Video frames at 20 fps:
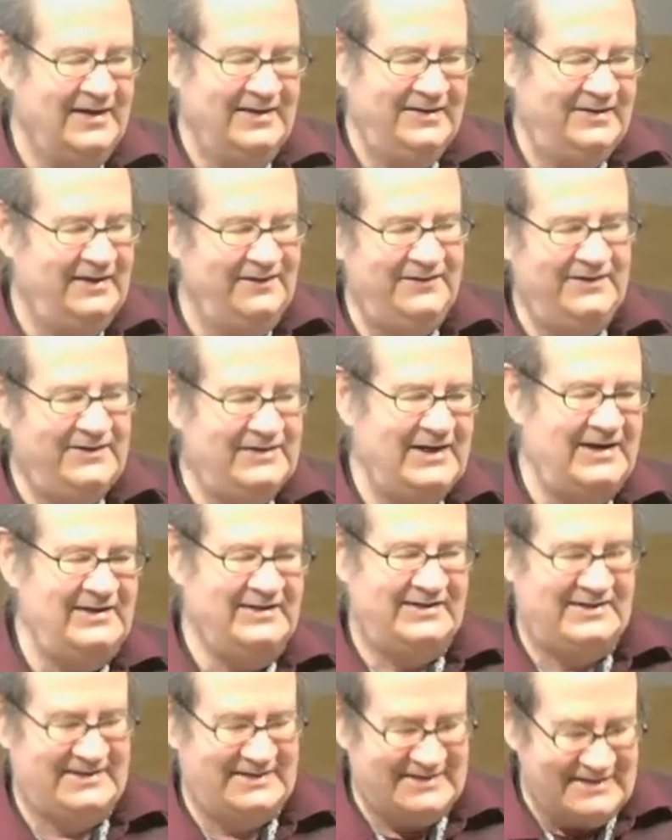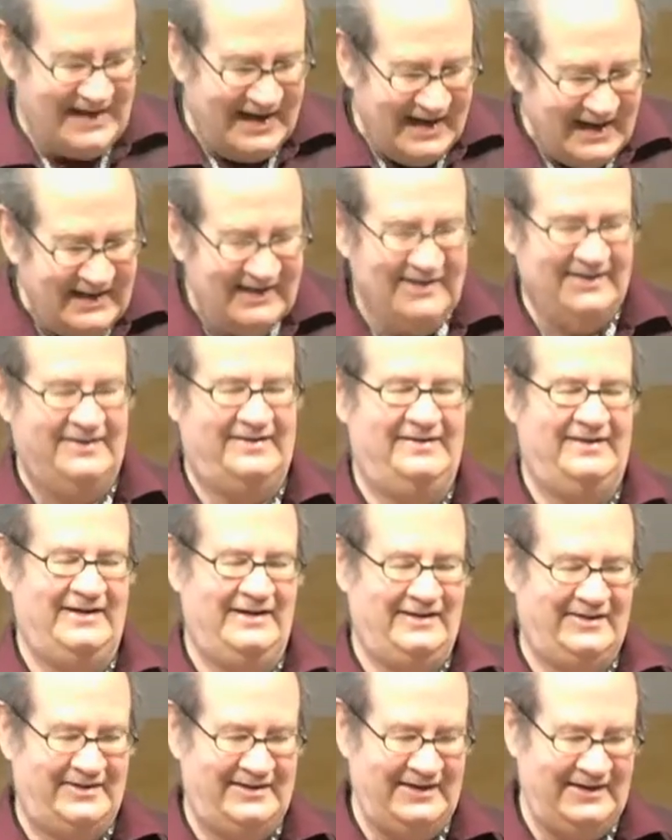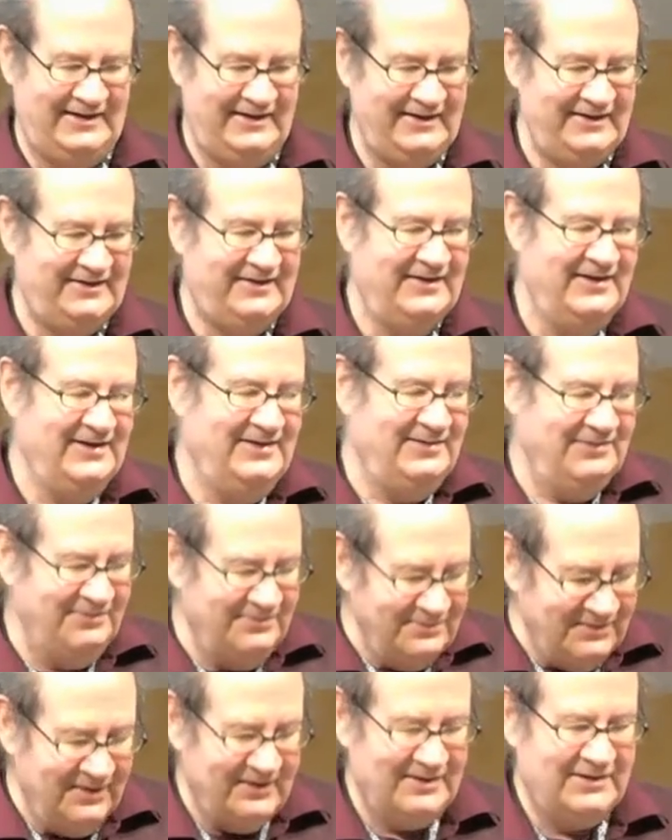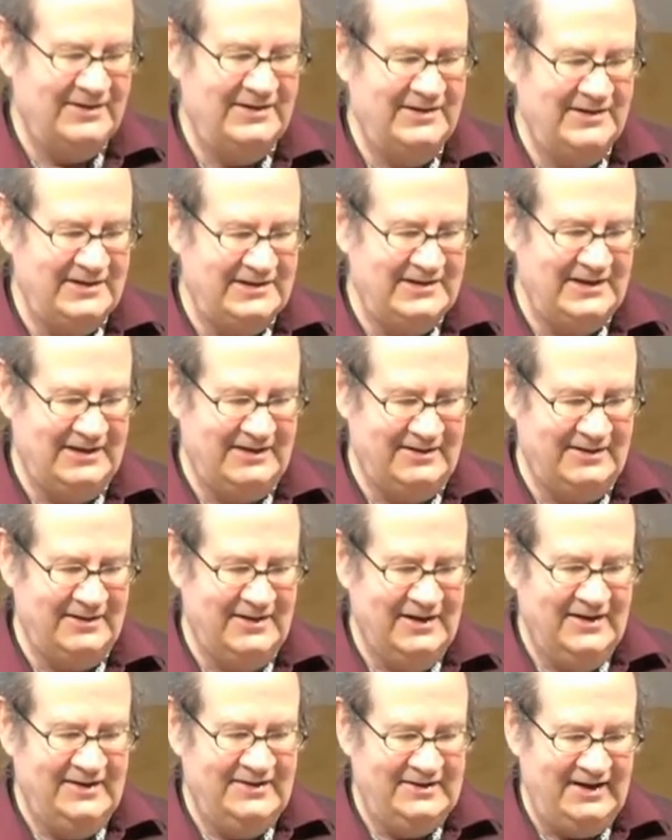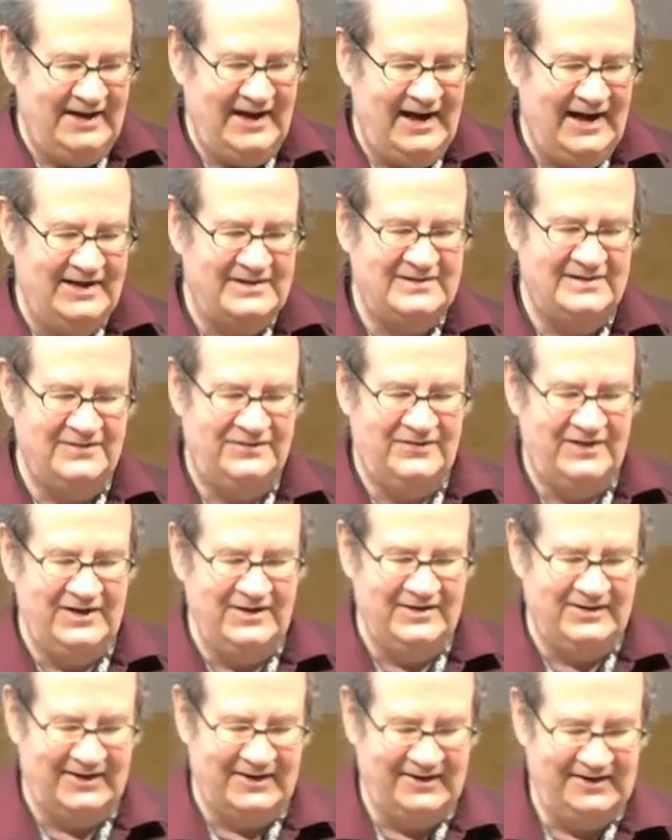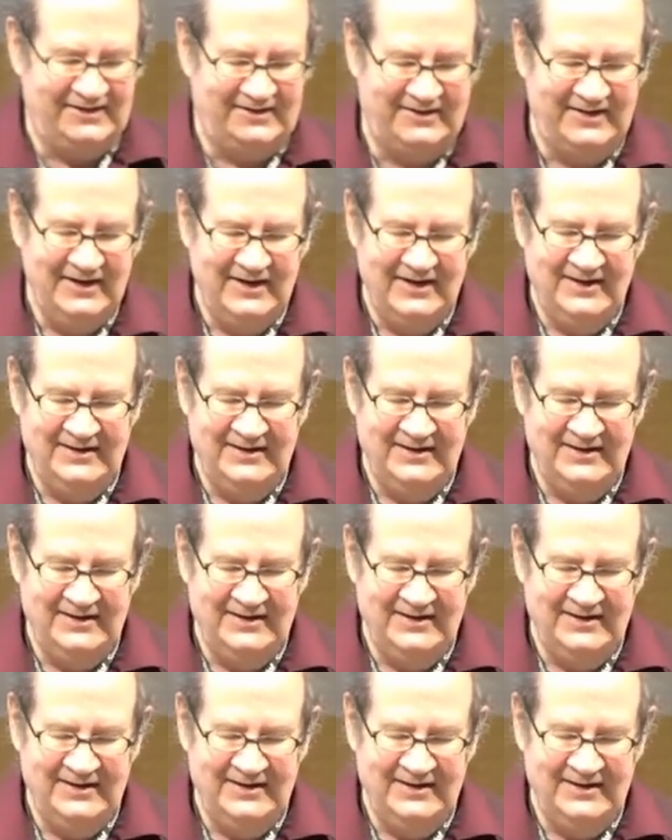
So if you don't tell us these things, what can you do? So how to view this?